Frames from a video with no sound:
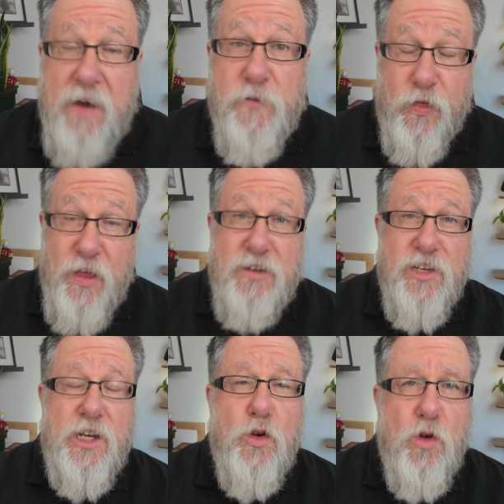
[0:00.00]
And for
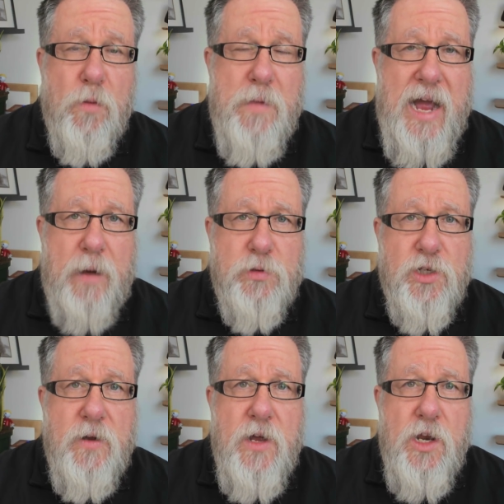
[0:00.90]
things like Google
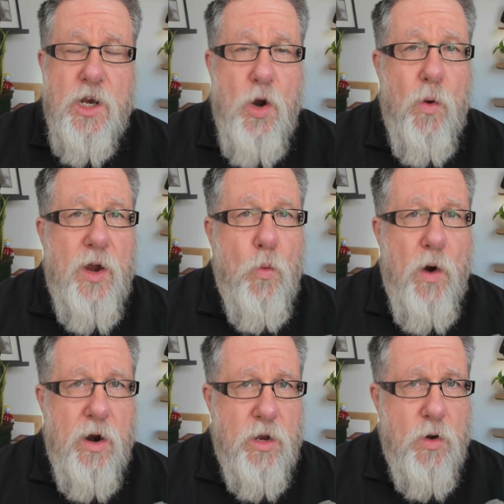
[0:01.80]
Maps, knowing
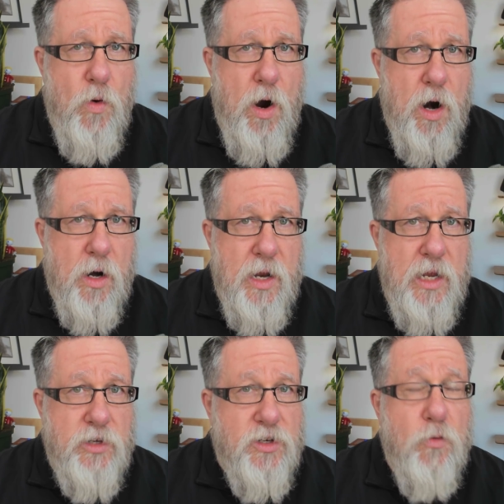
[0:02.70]
where you are
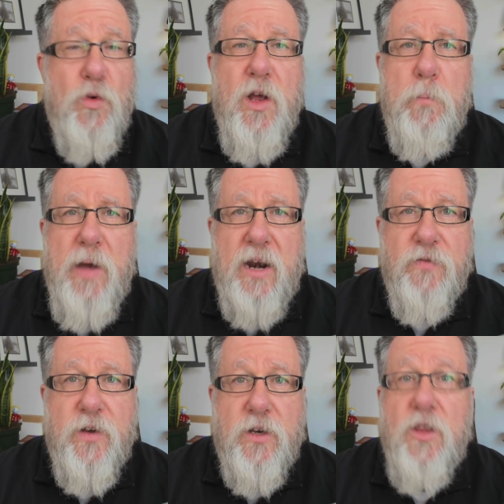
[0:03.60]
is a real
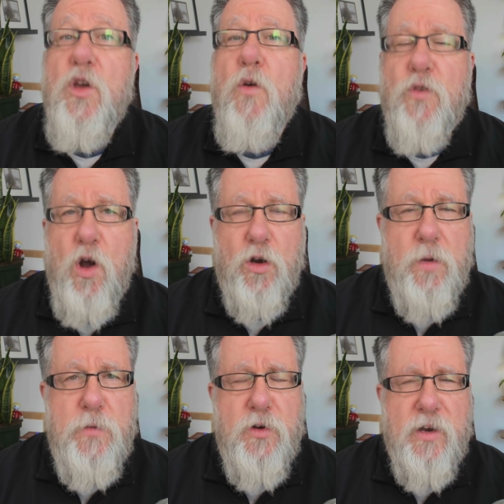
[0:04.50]
benefit to the overall
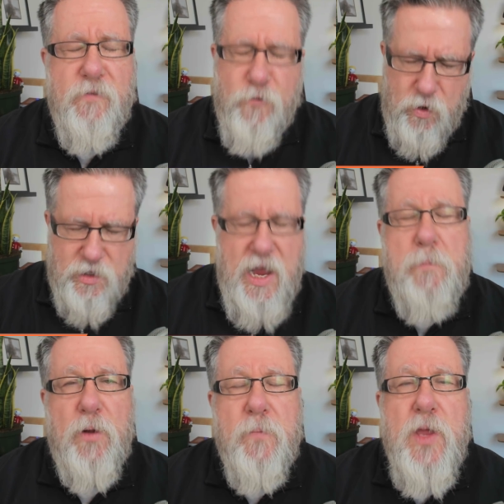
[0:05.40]
community. For
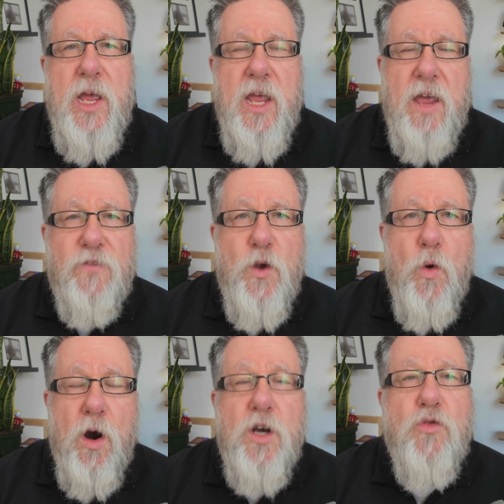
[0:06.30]
example, if
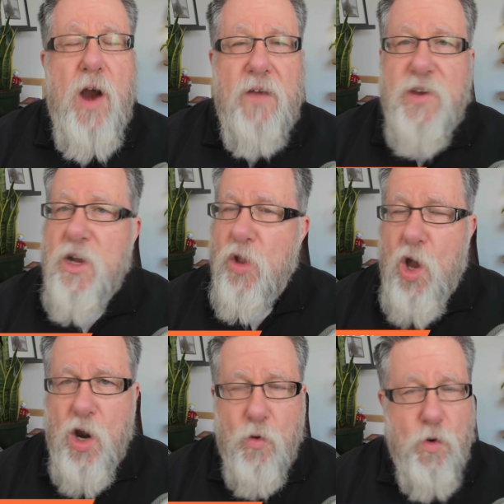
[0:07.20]
you are driving
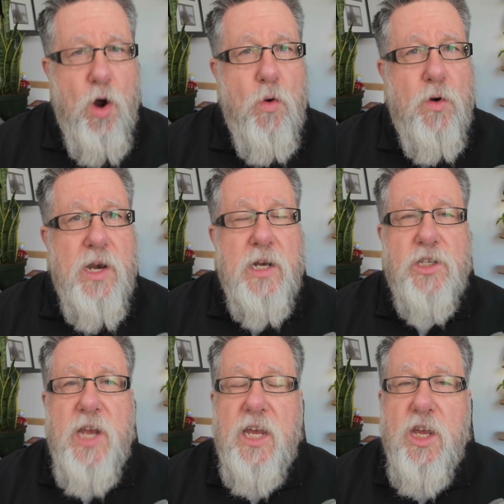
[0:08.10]
along a road and
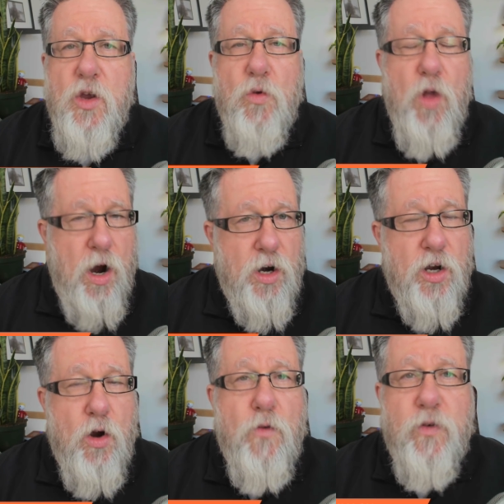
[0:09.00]
it's taking you longer
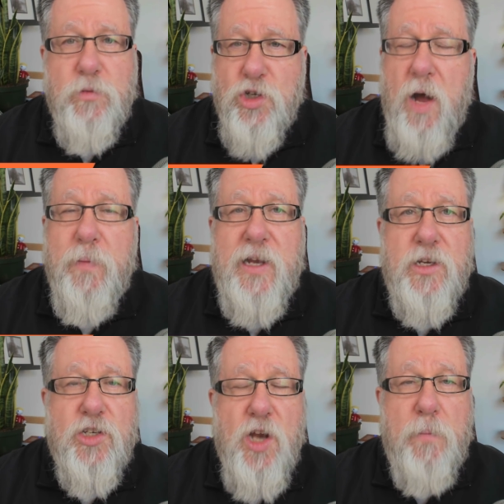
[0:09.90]
to go from stoplight
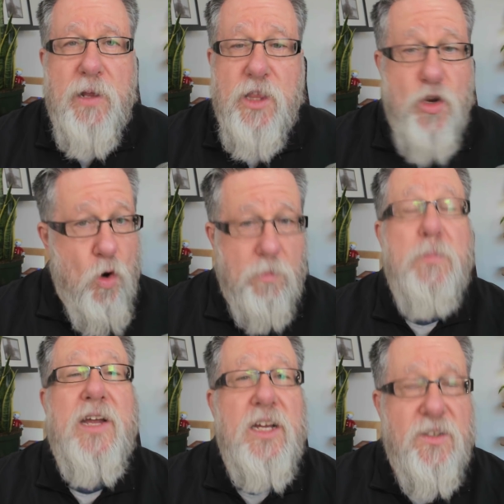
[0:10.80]
to stoplight than normal
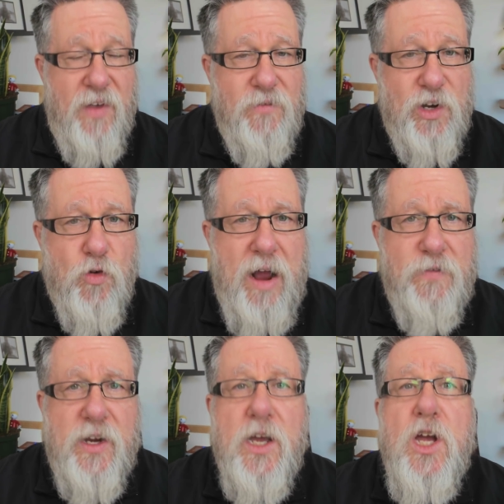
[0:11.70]
because of heavy
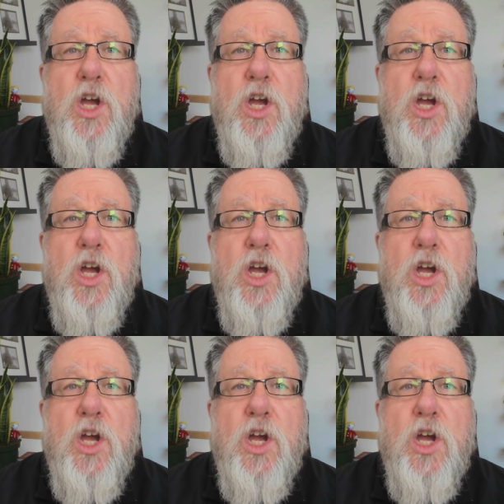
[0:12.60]
traffic,